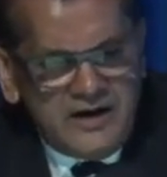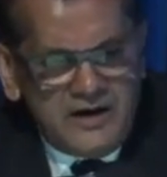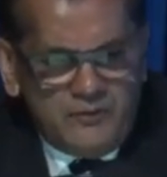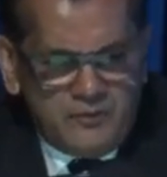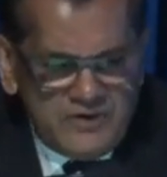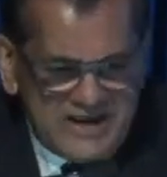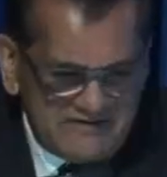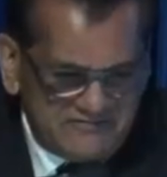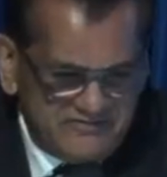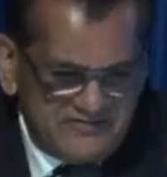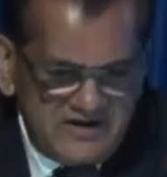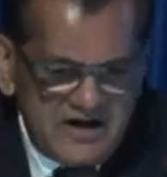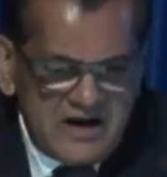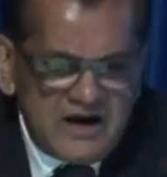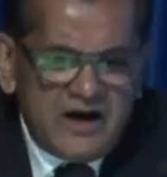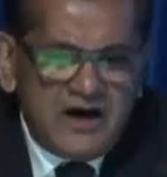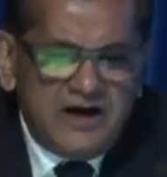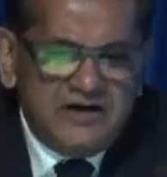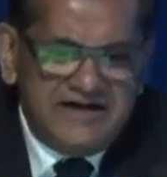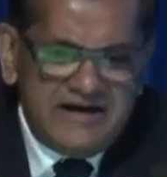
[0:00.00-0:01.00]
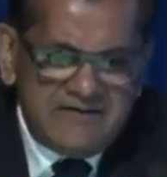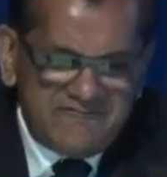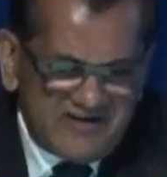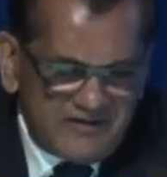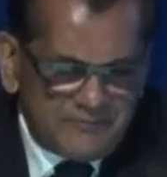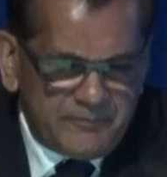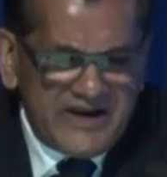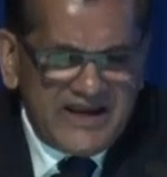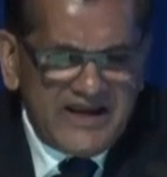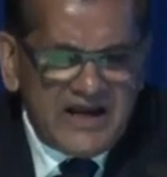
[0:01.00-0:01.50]
We are
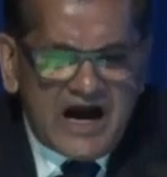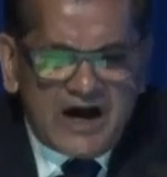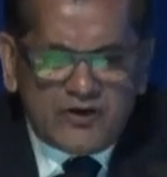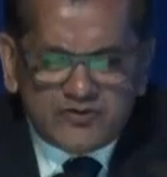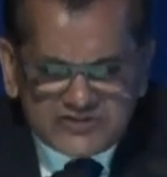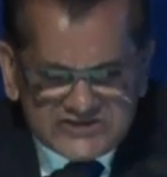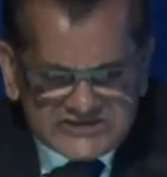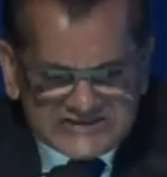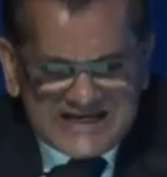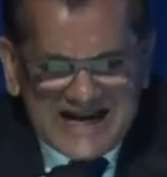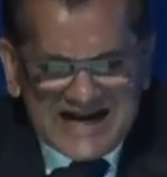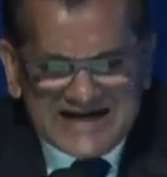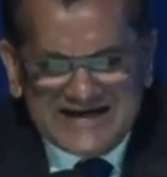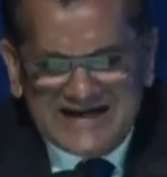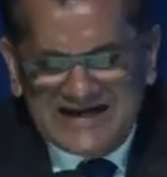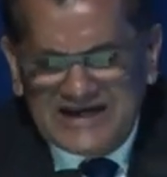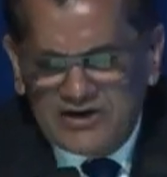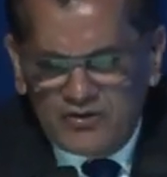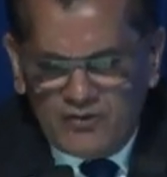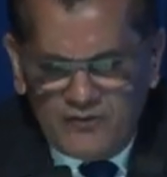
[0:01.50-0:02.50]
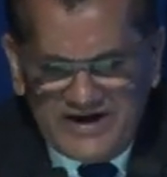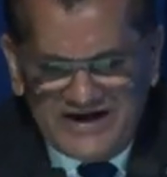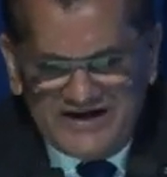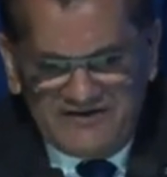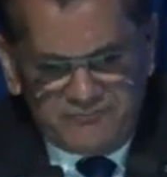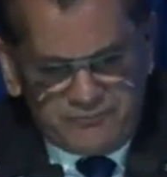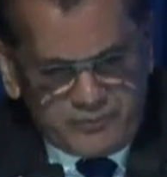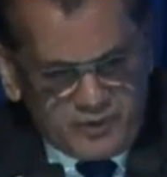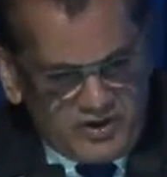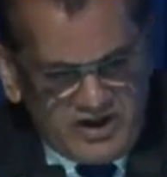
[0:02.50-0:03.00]
developing outstanding
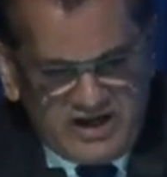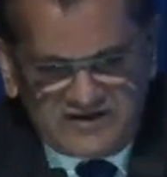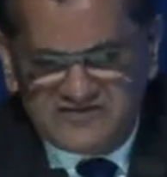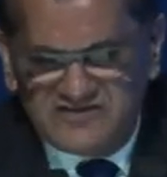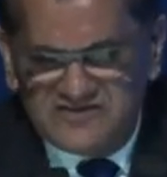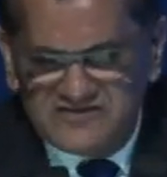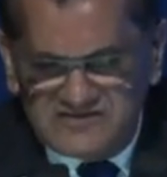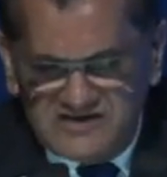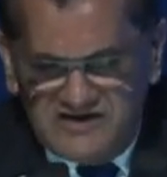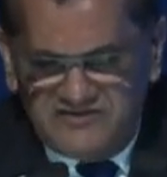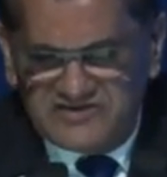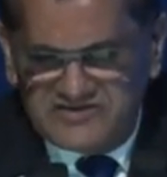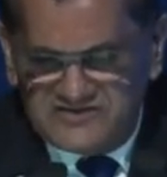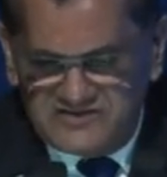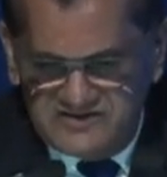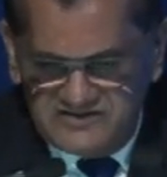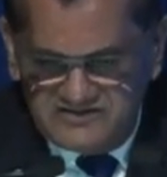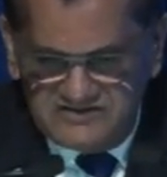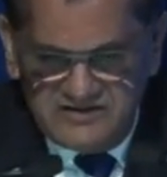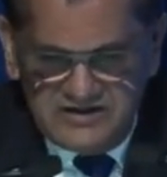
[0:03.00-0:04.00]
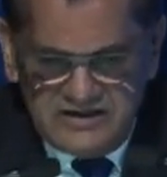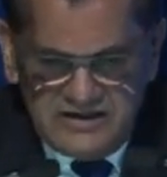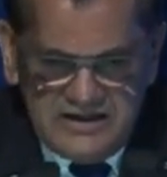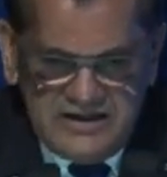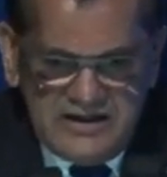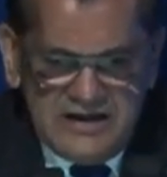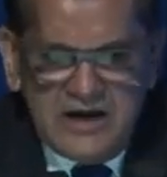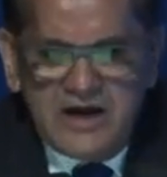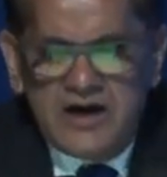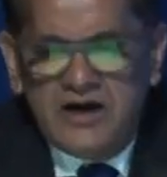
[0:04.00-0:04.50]
innovative products and services.
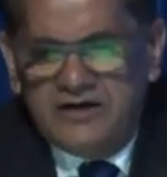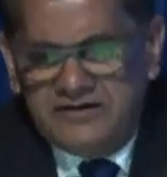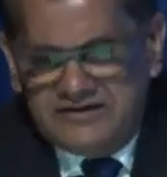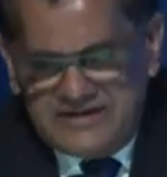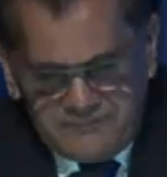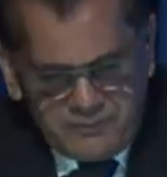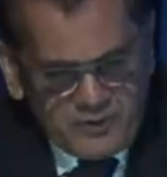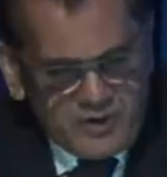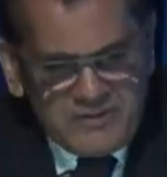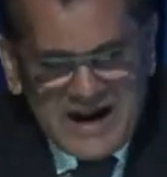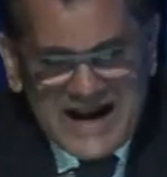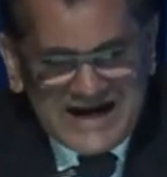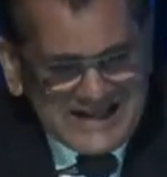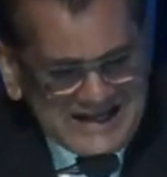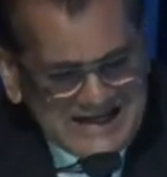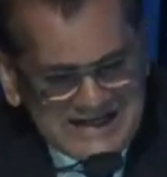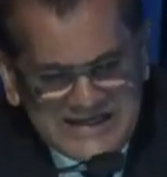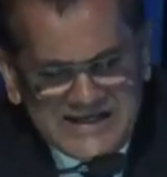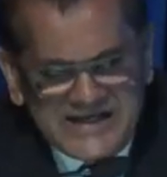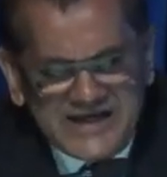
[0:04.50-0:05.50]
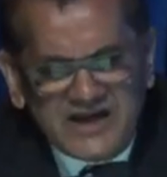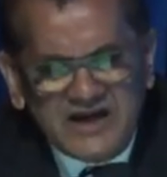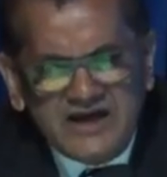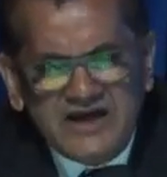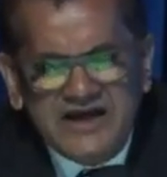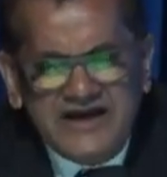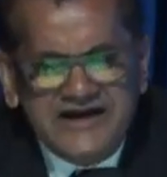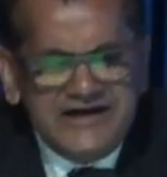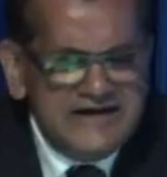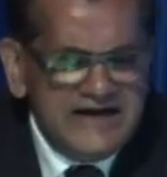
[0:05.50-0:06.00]
Diplomatically,
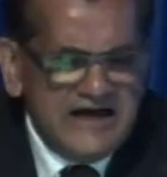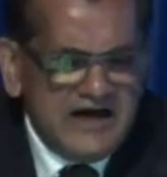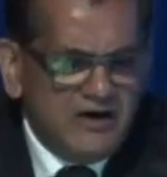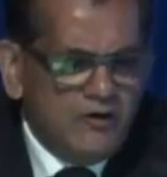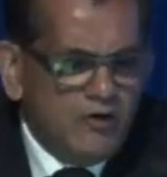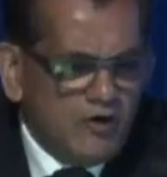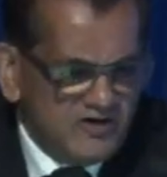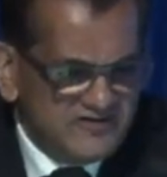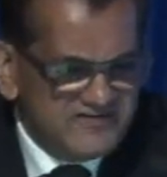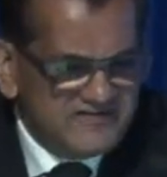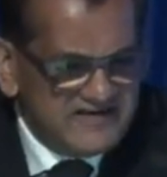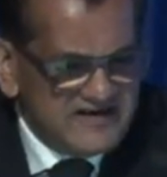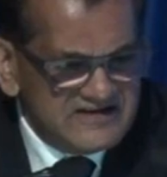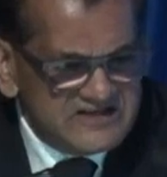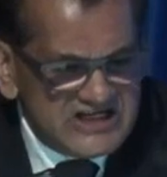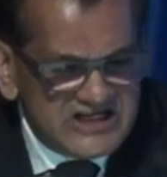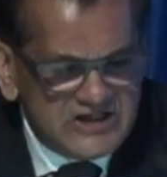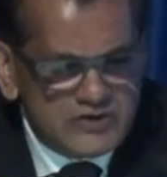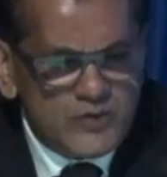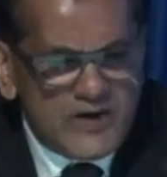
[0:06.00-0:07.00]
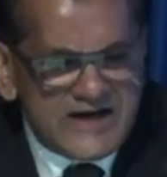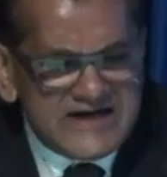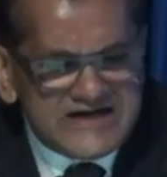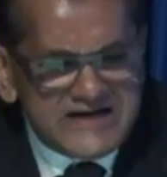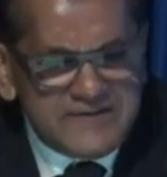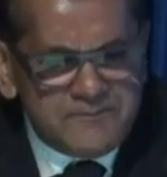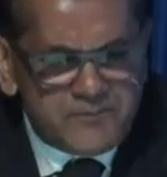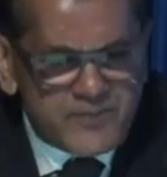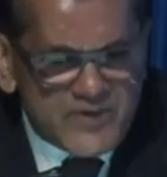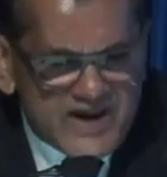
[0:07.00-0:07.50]
India holds the
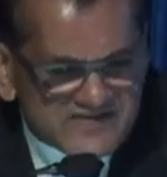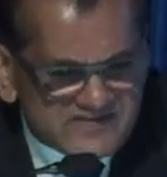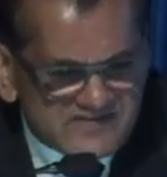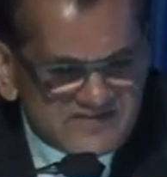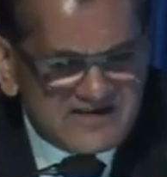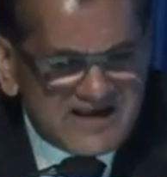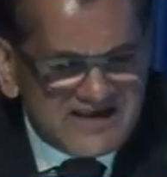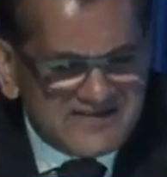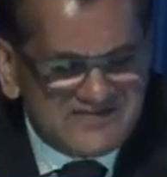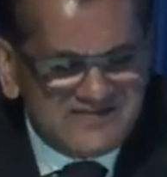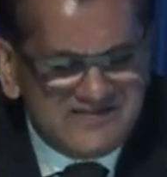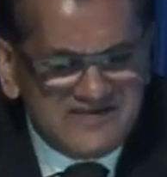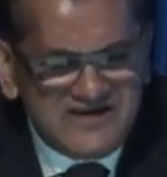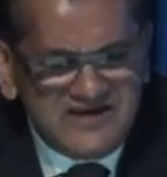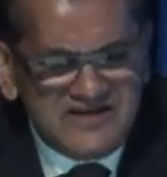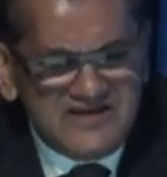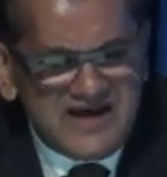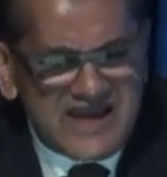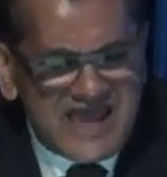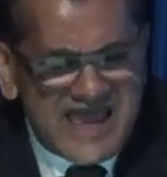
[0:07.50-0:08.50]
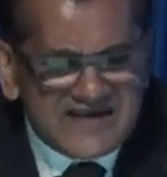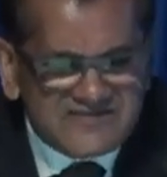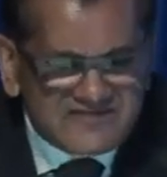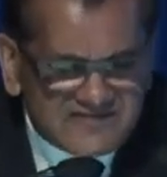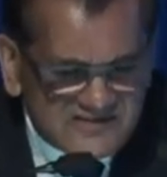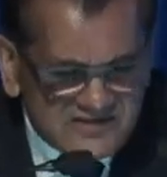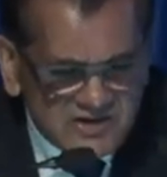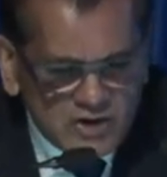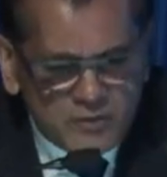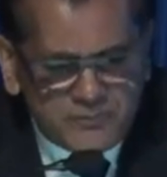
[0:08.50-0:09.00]
G20 presidency, the
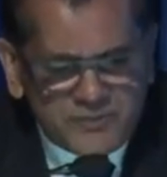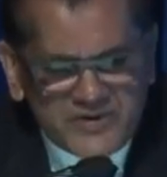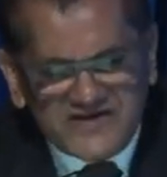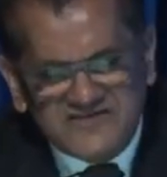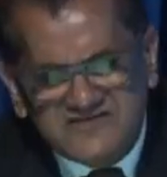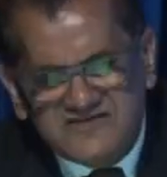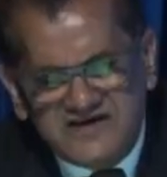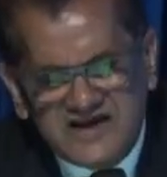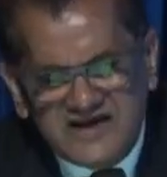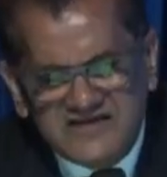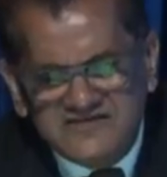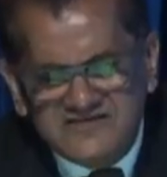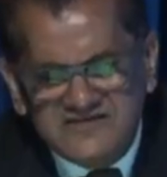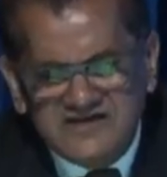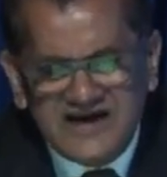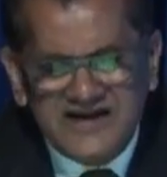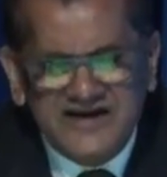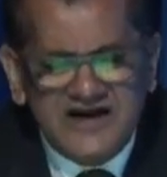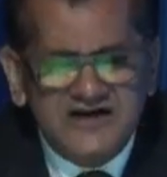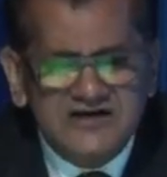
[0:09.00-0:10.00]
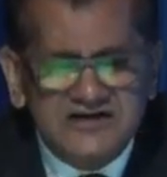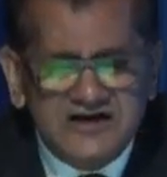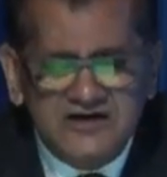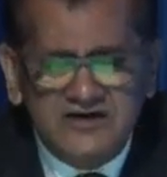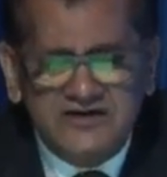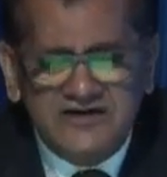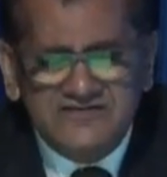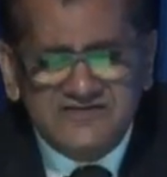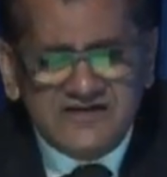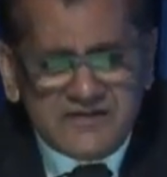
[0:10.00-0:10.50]
SCO presidency, and until
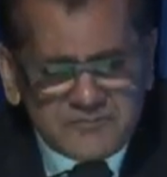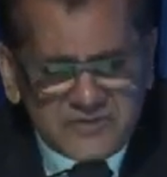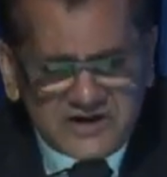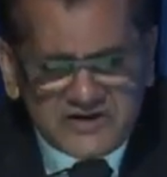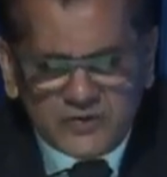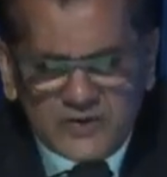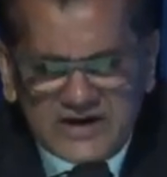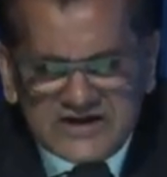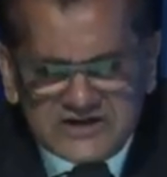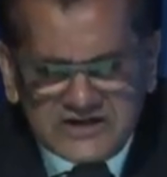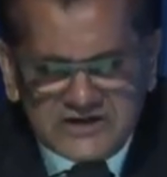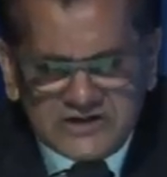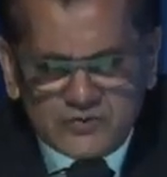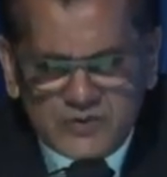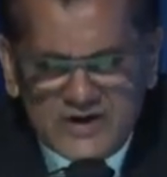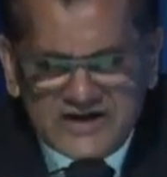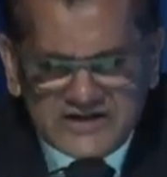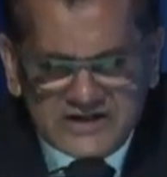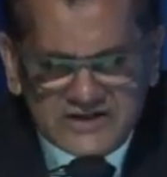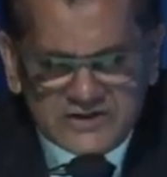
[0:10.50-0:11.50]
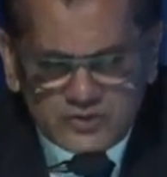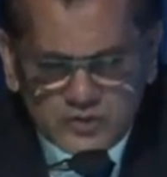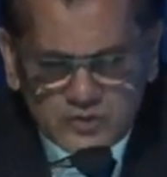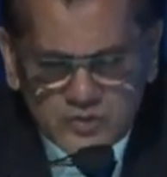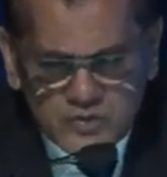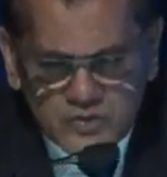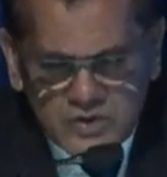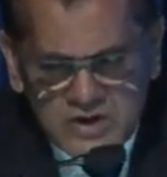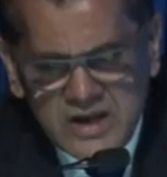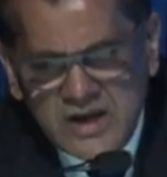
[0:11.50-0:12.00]
December 2022